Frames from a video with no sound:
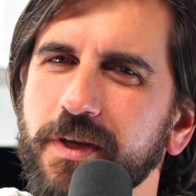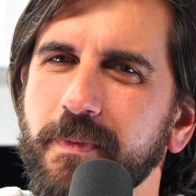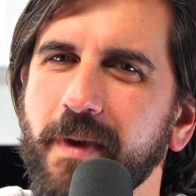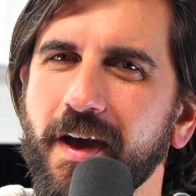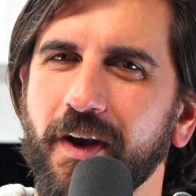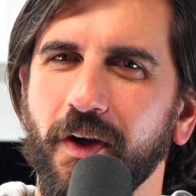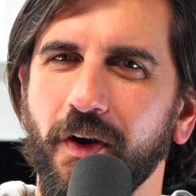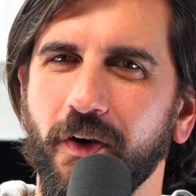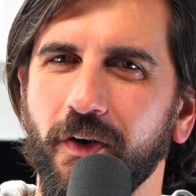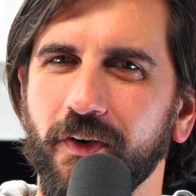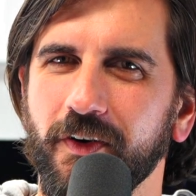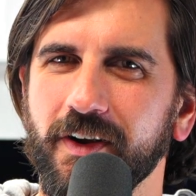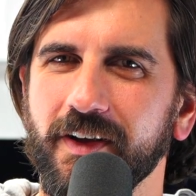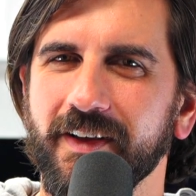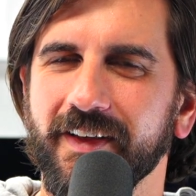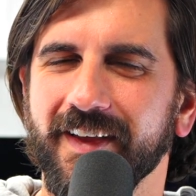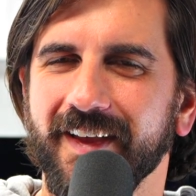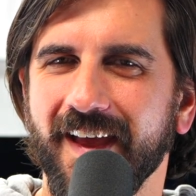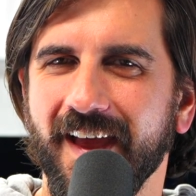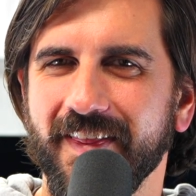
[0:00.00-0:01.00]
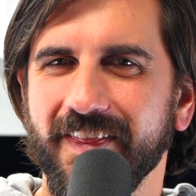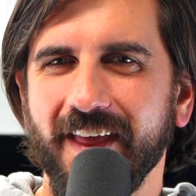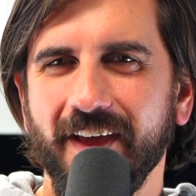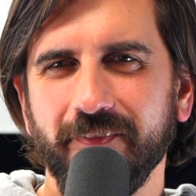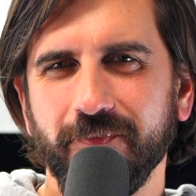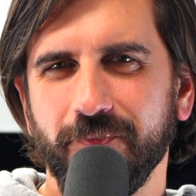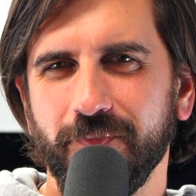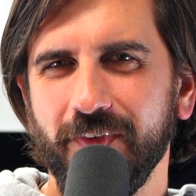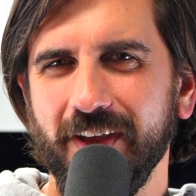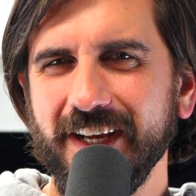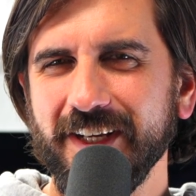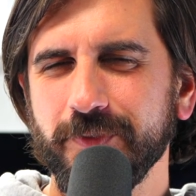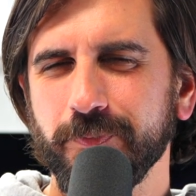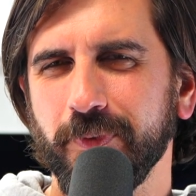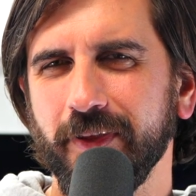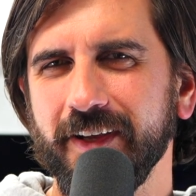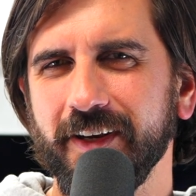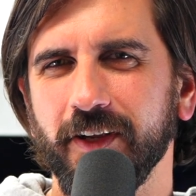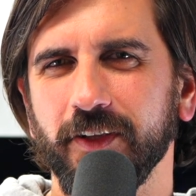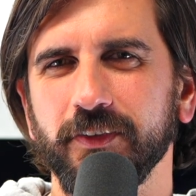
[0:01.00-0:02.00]
about Aura, that
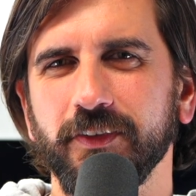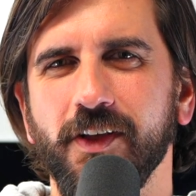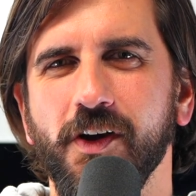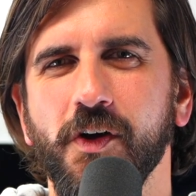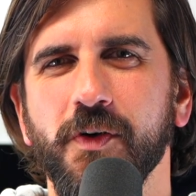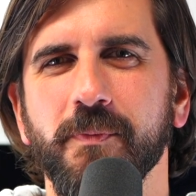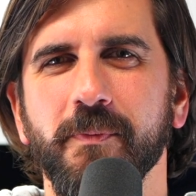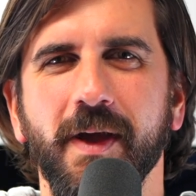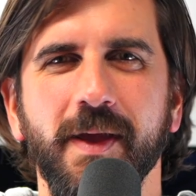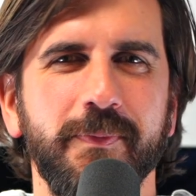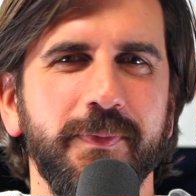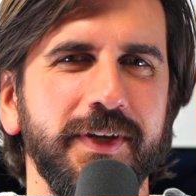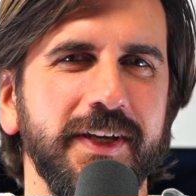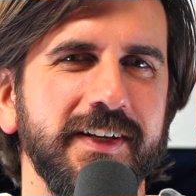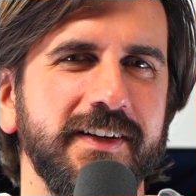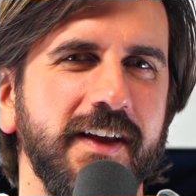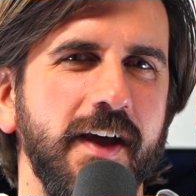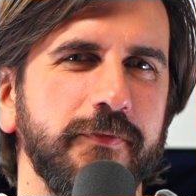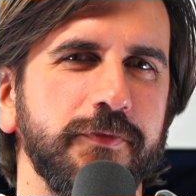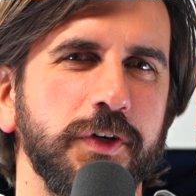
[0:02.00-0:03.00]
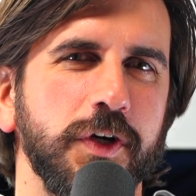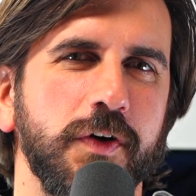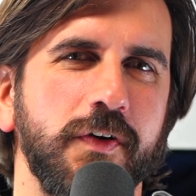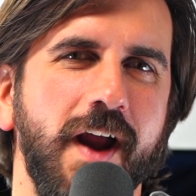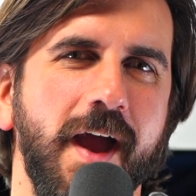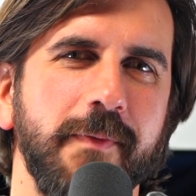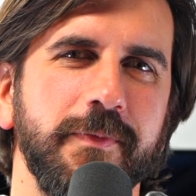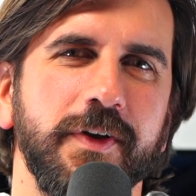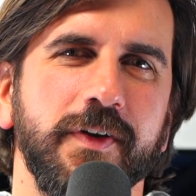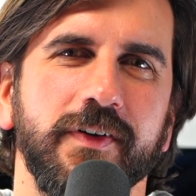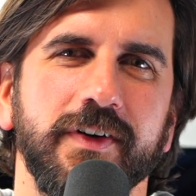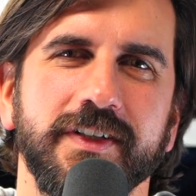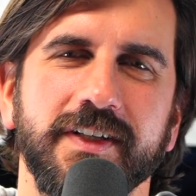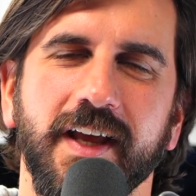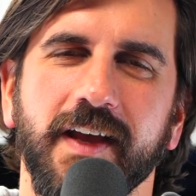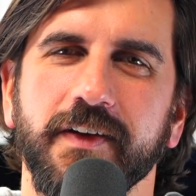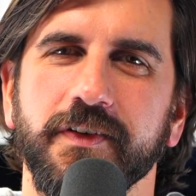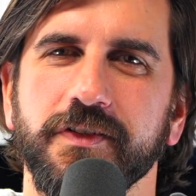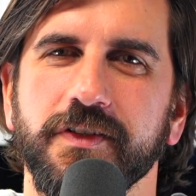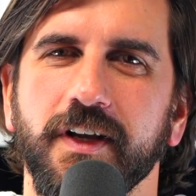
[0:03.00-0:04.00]
faceplate alone might be enough to grab your
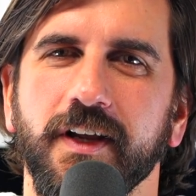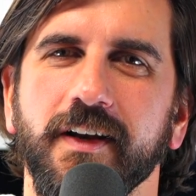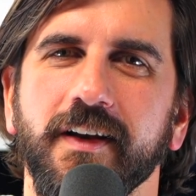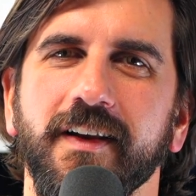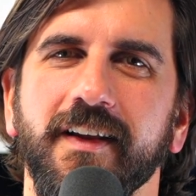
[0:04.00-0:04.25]
attention.